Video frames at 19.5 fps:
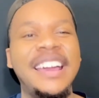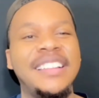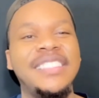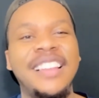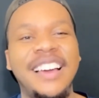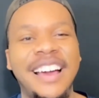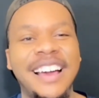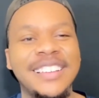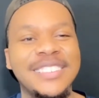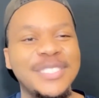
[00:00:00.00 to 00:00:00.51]

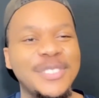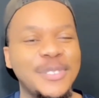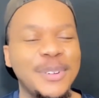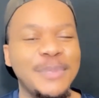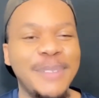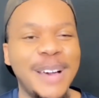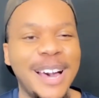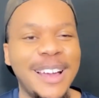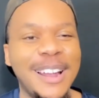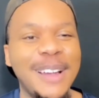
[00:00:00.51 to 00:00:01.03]
class knew
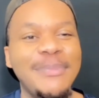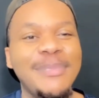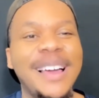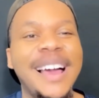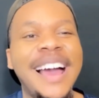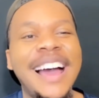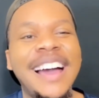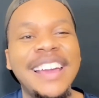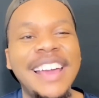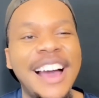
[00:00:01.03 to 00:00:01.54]
about it. I'm like,
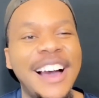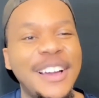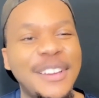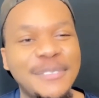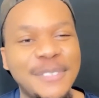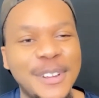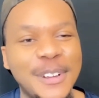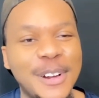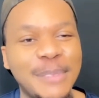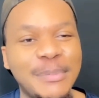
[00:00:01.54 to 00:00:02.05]
how y'all
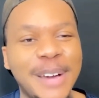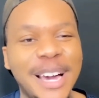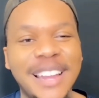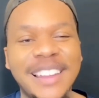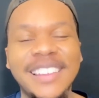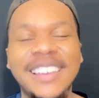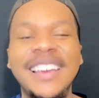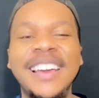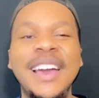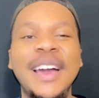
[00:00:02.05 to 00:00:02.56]
even know about
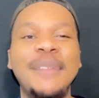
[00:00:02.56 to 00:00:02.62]
it?